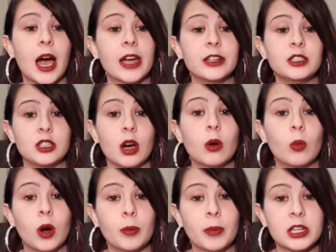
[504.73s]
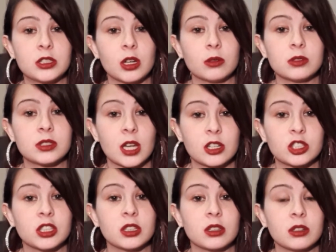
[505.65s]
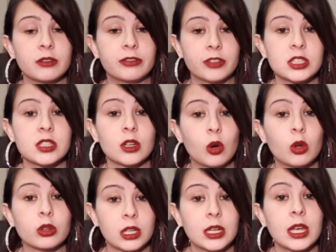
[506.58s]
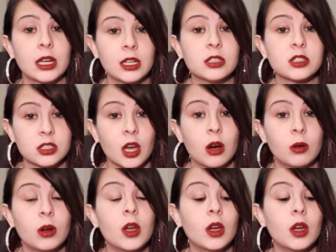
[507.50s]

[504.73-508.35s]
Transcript: I don't want my toes touching freezing cold Canadian snow.